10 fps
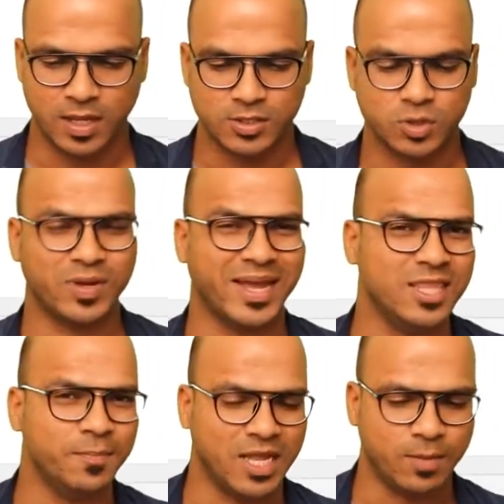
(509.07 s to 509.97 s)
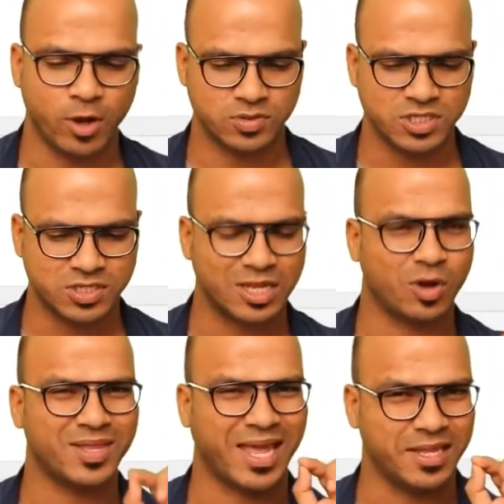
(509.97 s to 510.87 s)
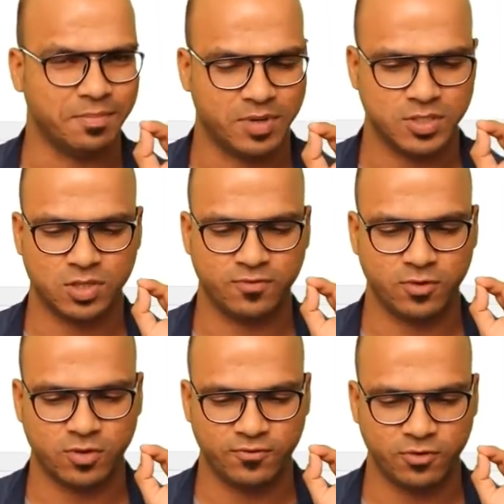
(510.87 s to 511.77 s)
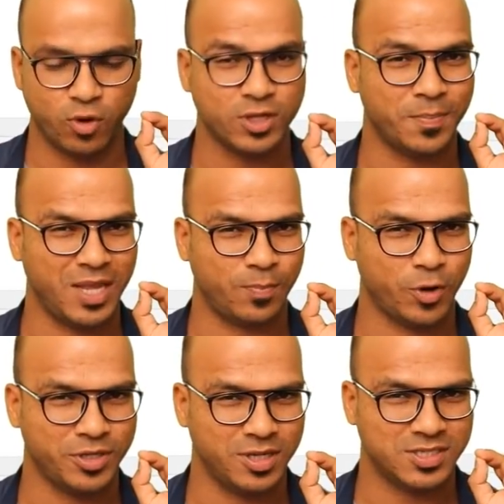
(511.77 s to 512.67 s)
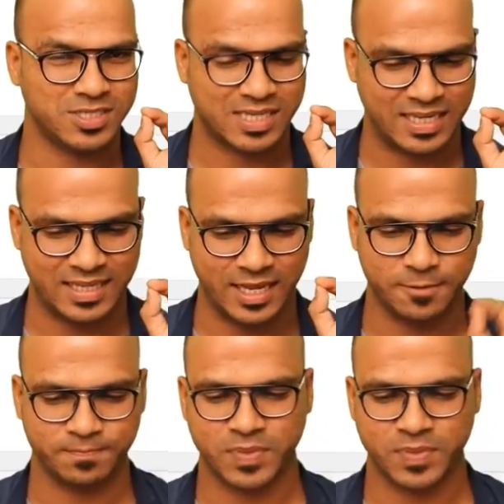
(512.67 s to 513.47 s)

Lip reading: So to get the breakpoint, just click on the line number. So if you want a breakpoint here, just click there.